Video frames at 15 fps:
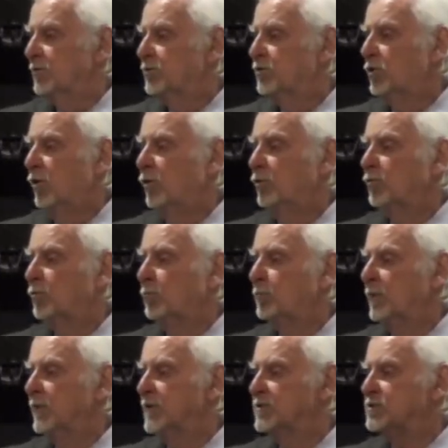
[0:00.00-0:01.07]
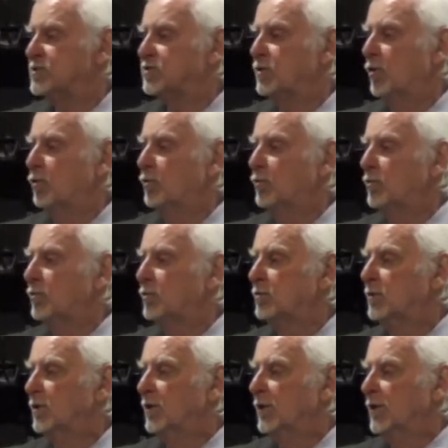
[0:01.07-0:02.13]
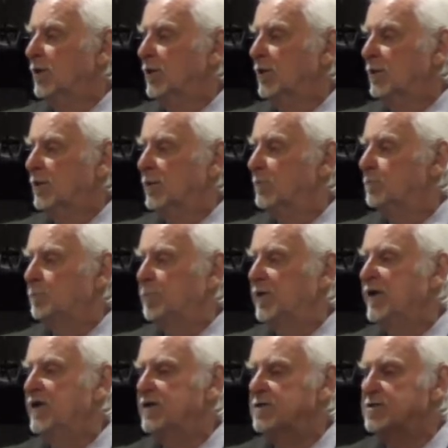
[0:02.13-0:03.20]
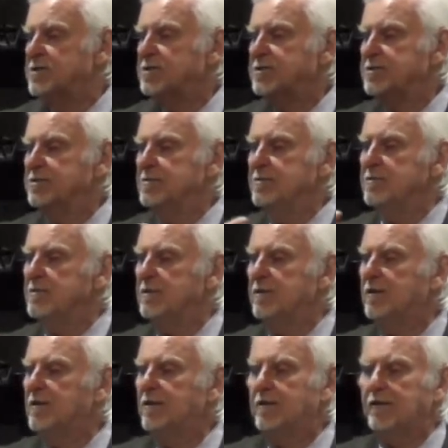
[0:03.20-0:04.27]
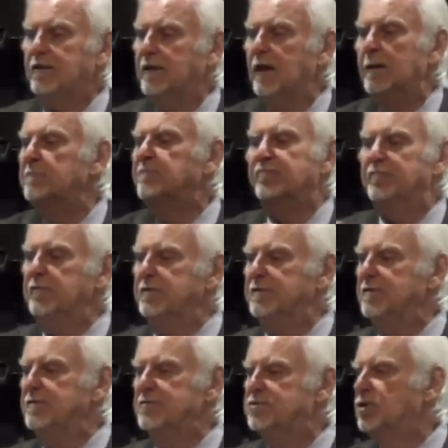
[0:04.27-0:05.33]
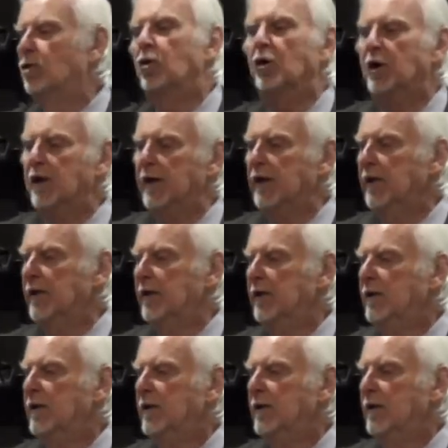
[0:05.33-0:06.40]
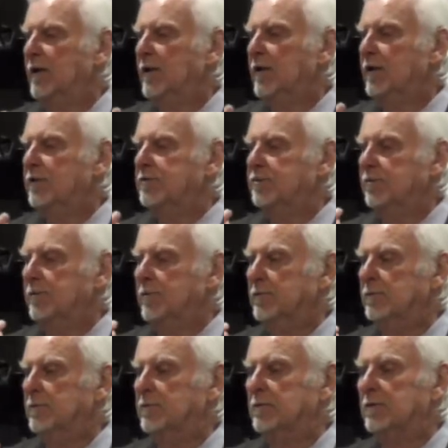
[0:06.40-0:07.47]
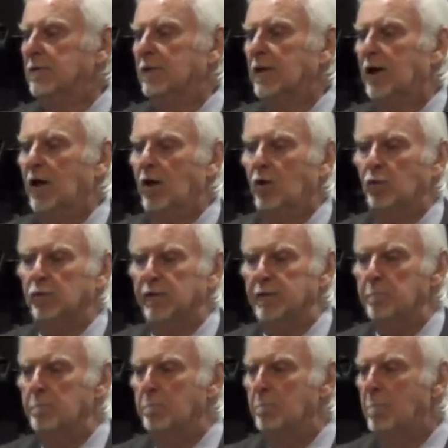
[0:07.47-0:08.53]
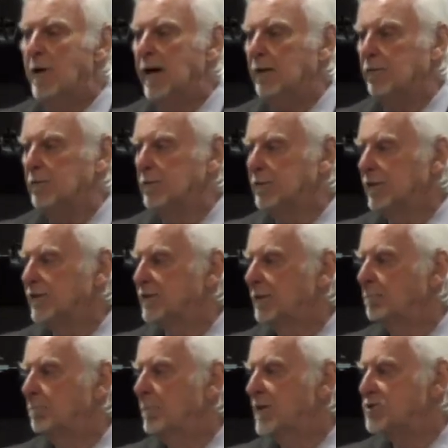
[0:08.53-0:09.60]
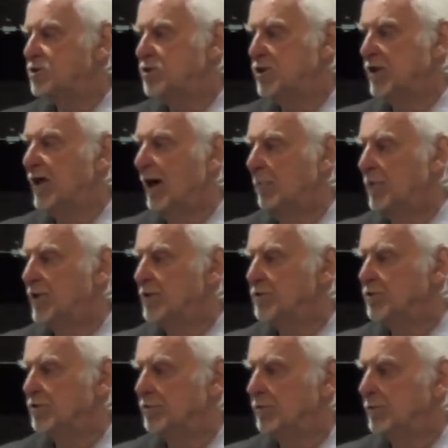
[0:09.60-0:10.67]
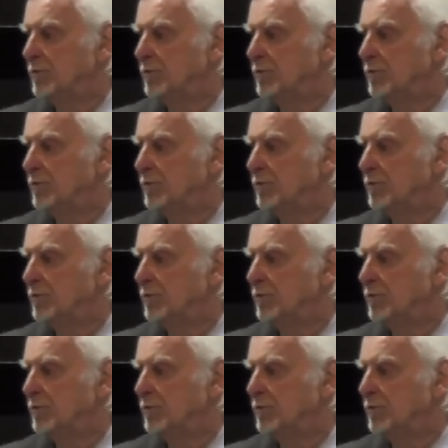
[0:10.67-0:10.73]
Total bliss, total peace, and comfort, and joy to holy mackerel. Look at the mess she got me into.